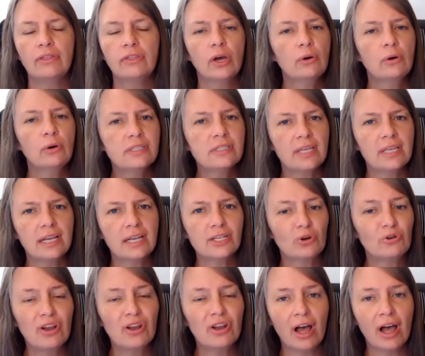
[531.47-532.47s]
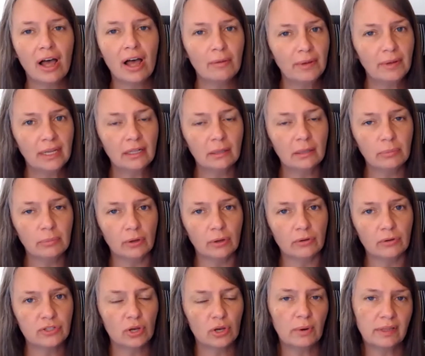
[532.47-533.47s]
those things are not
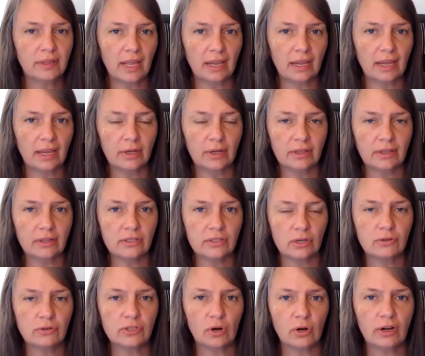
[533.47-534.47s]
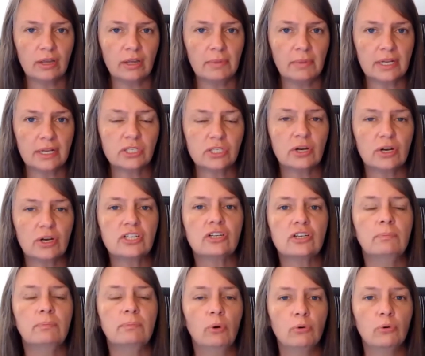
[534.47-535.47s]
appealable. So when the Social Security
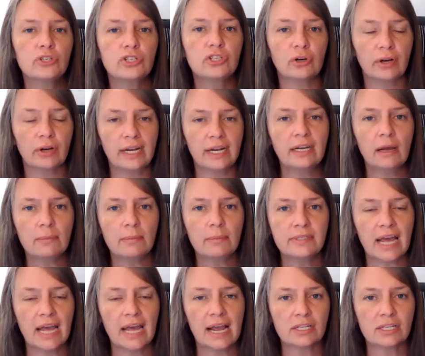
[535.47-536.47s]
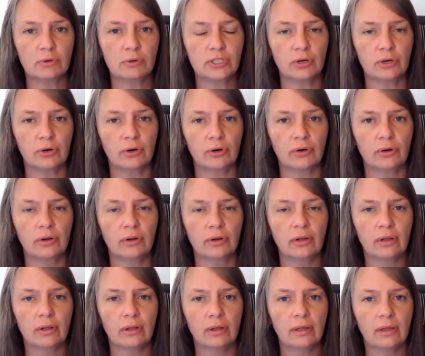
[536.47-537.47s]
Administration pulls your income tax return,
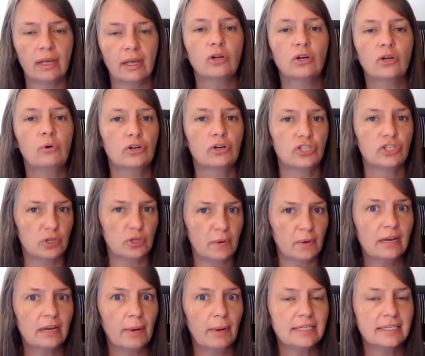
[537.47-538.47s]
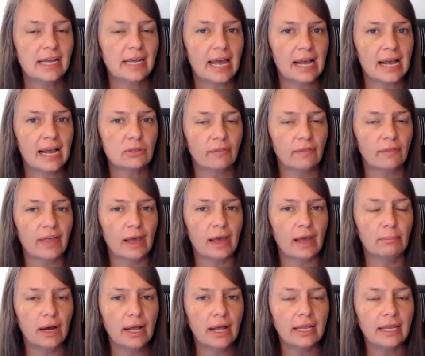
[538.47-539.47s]
and of course you had to pay tax on
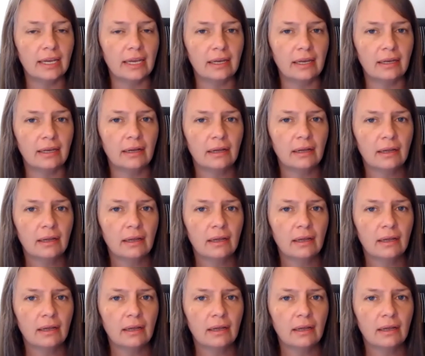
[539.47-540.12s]
that money,